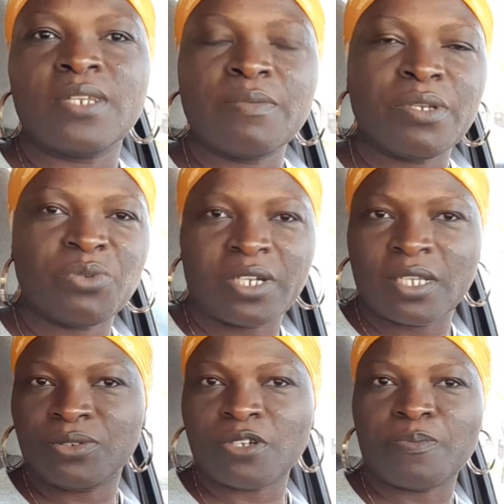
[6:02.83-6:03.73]
let me
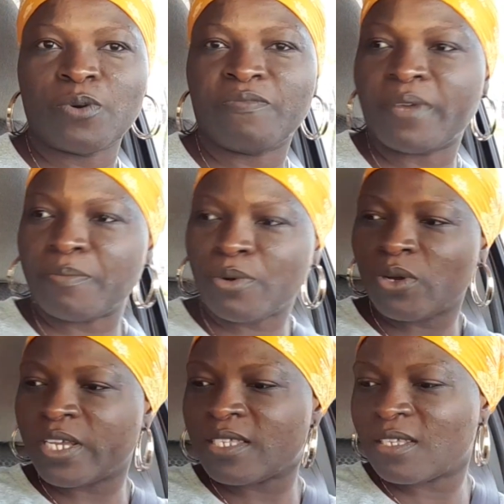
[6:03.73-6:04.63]
quickly drop off my
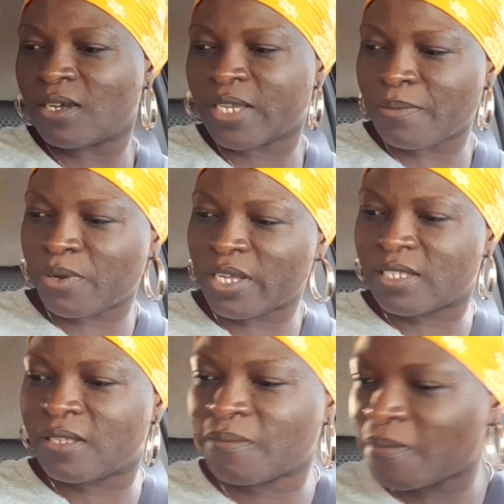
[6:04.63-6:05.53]
boys. Okay,
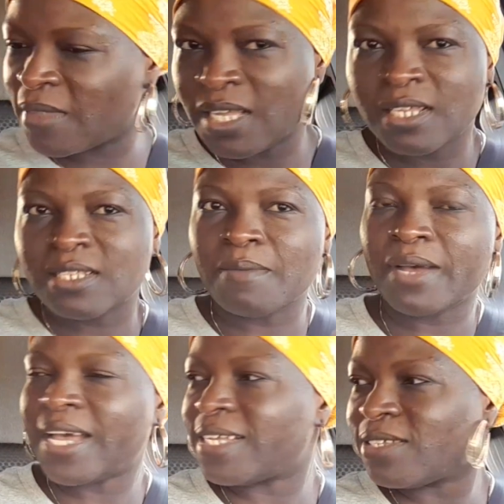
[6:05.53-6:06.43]
boys. Say
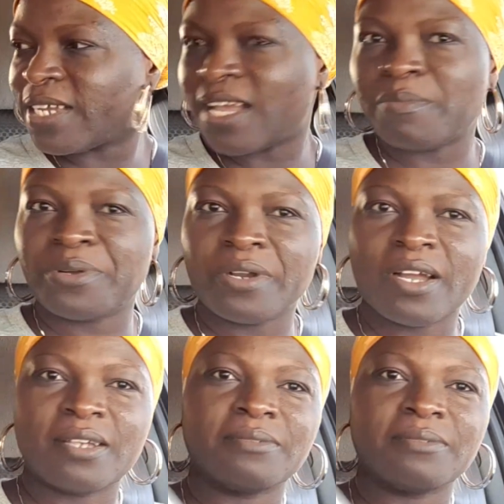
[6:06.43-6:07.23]
bye to the camera.